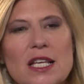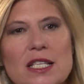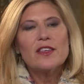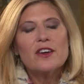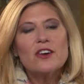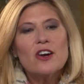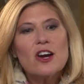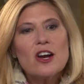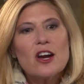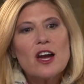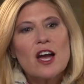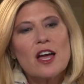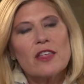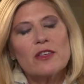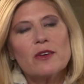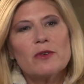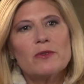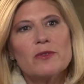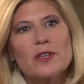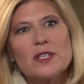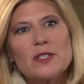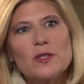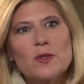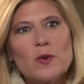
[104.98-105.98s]
There are other
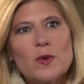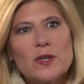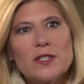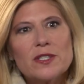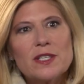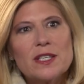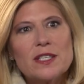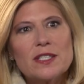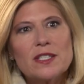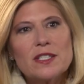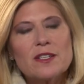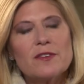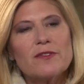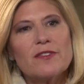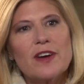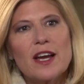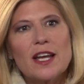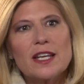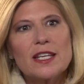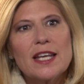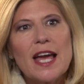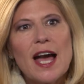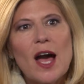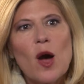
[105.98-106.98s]
resources to
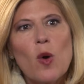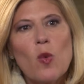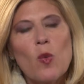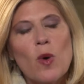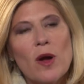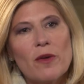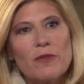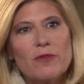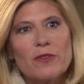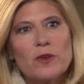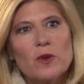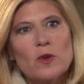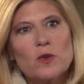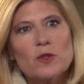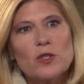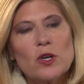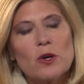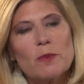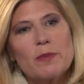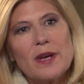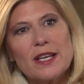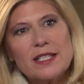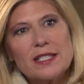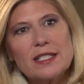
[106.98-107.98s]
find out what foods
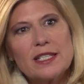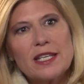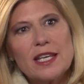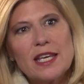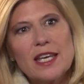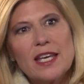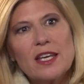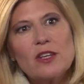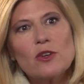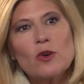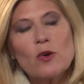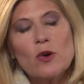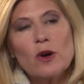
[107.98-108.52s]
are best to eat